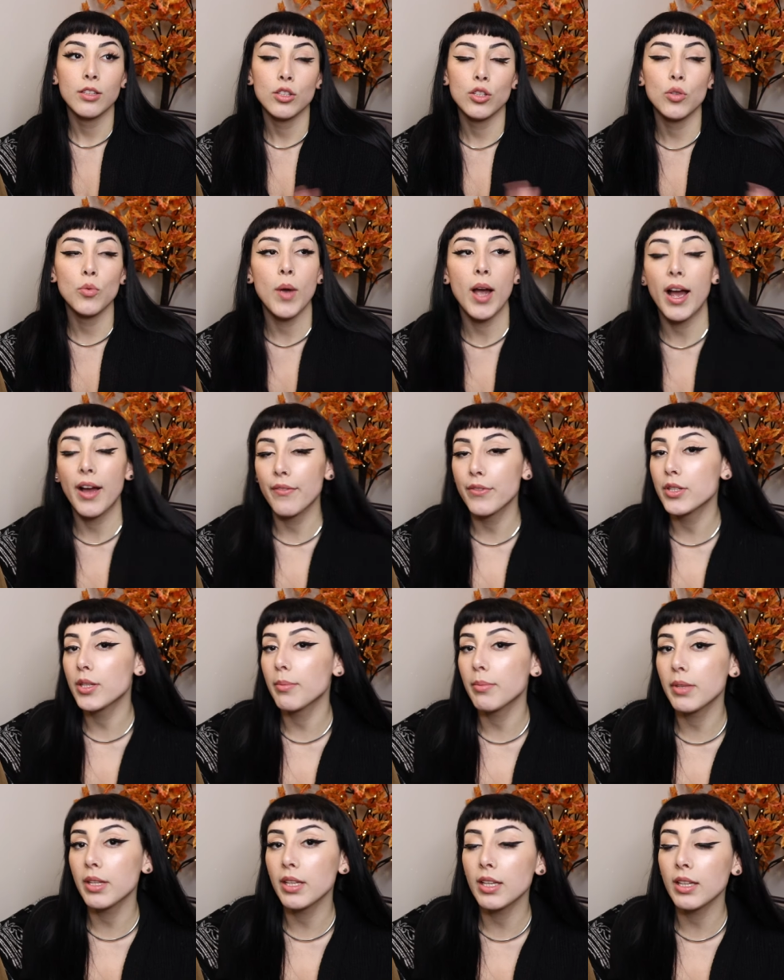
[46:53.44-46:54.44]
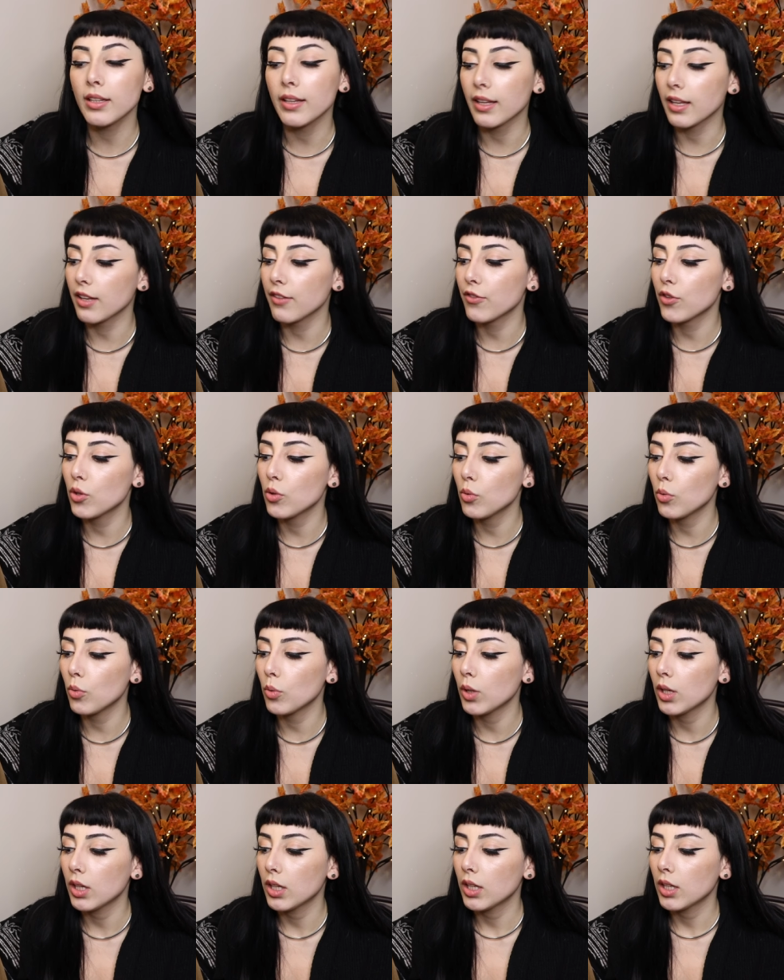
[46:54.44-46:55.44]
to have something, like if
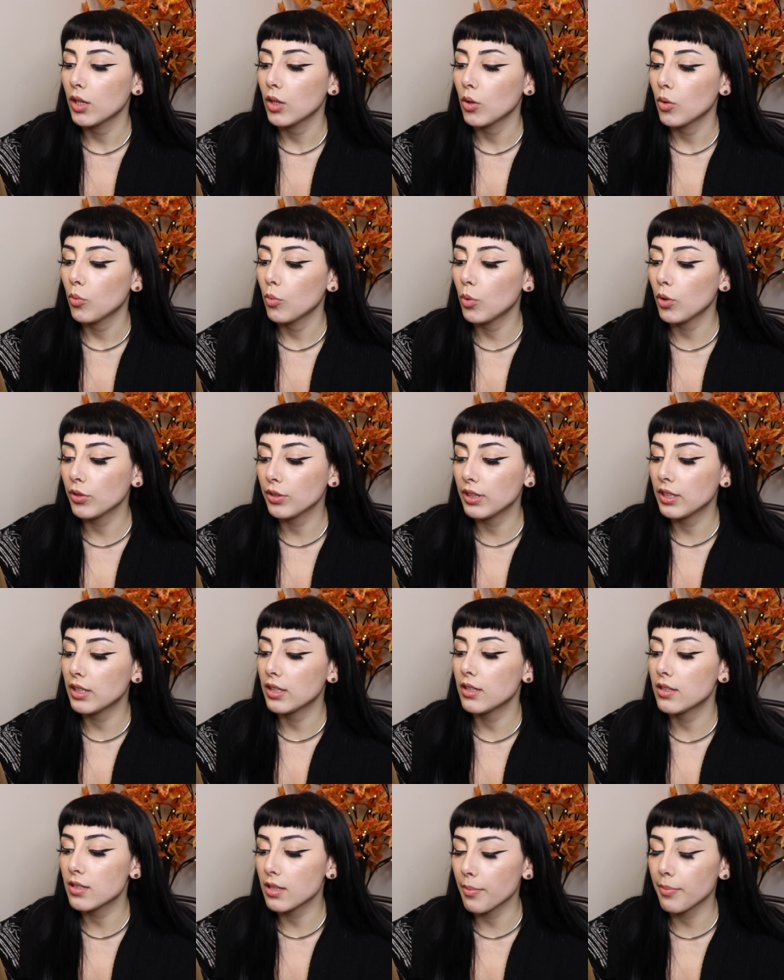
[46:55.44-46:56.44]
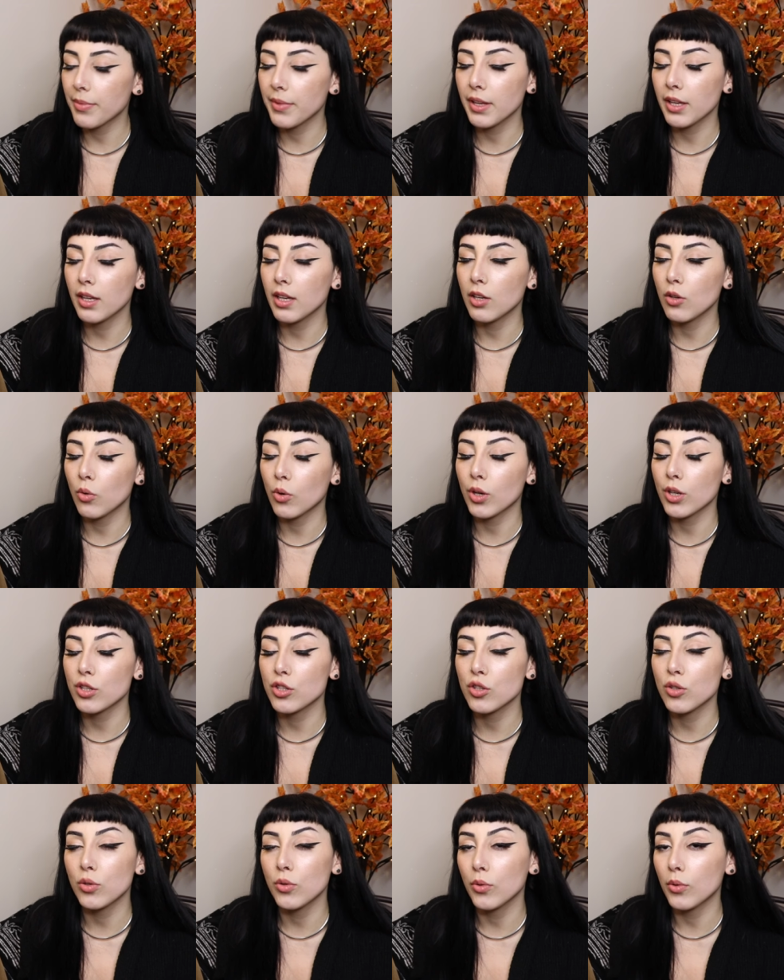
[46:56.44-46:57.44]
you will need something in order
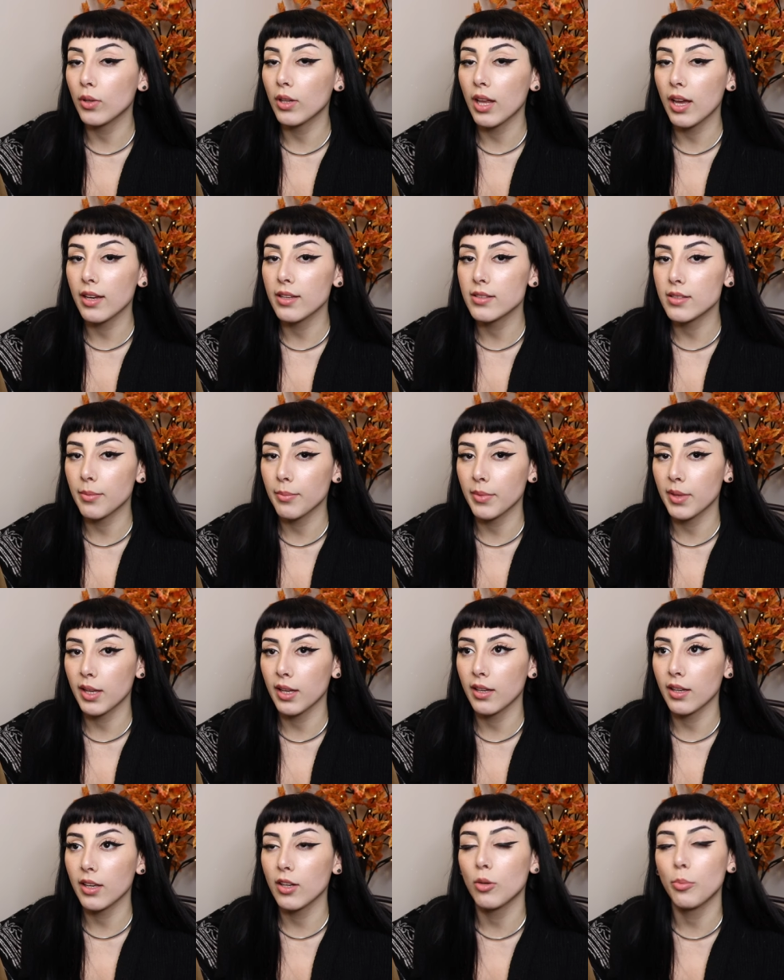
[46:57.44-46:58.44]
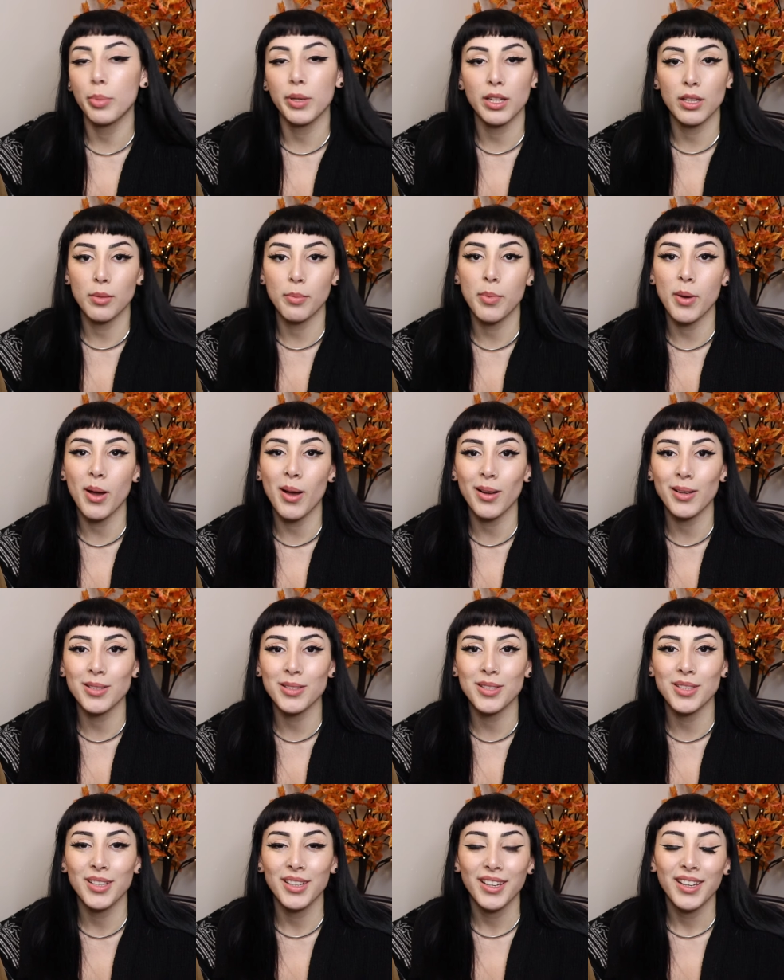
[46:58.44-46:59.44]
to utilize something, it'll be in the
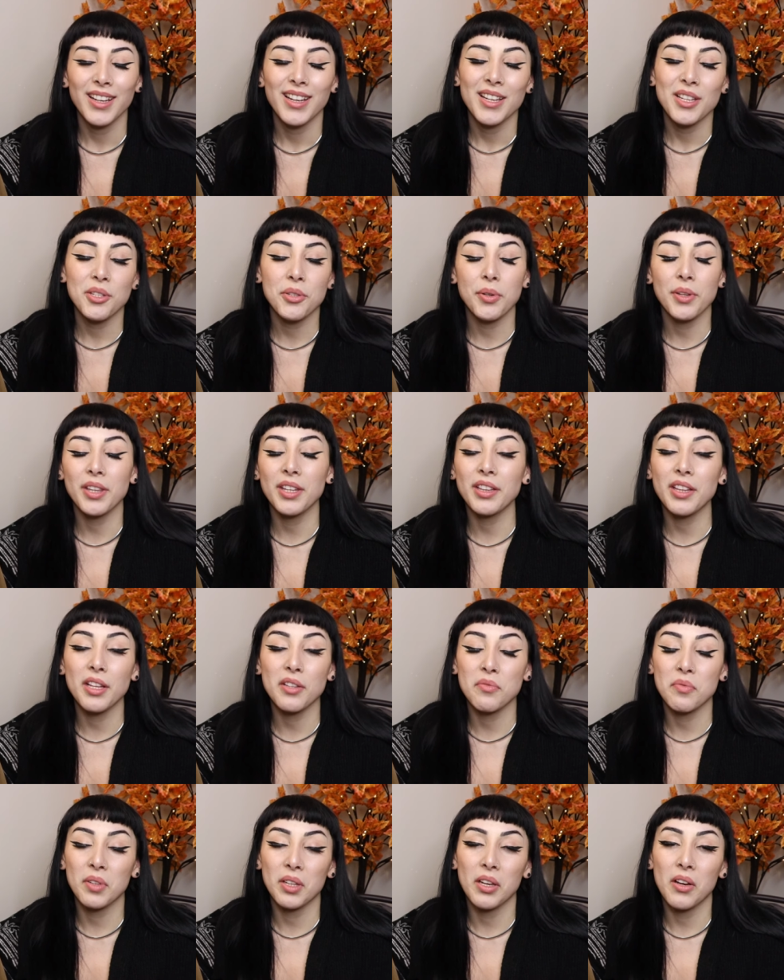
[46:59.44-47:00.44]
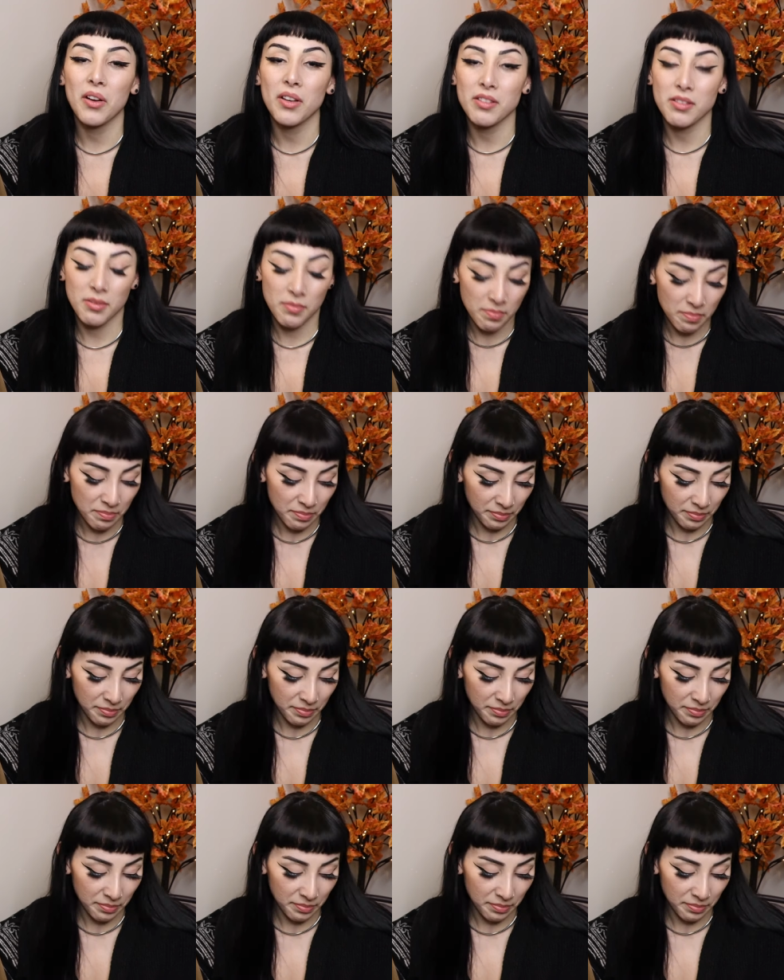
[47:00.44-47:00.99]
box. So I think that's really awesome.